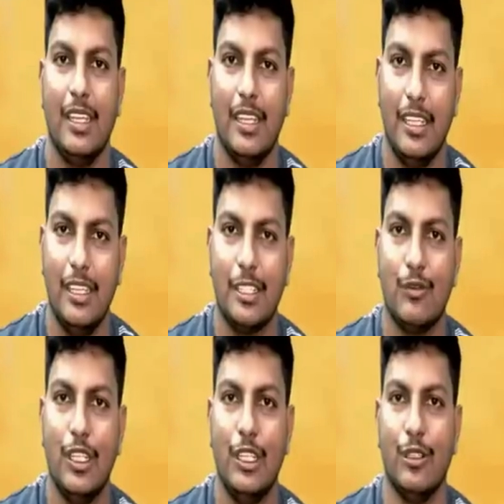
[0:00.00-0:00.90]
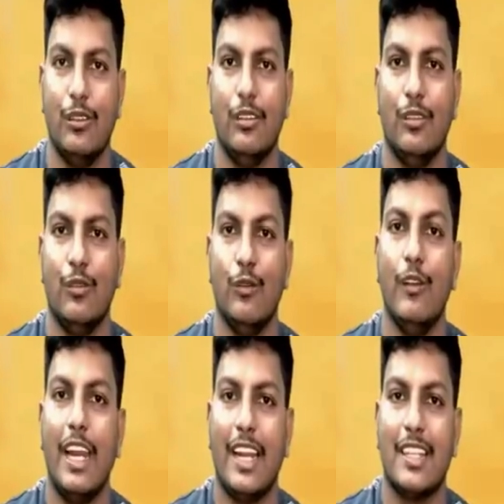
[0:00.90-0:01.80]
In this video, we
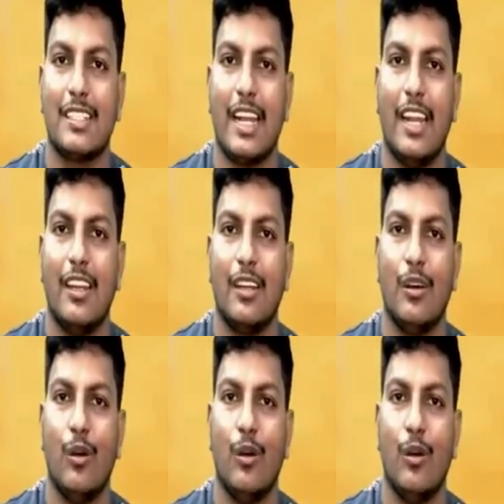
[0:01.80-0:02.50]
will understand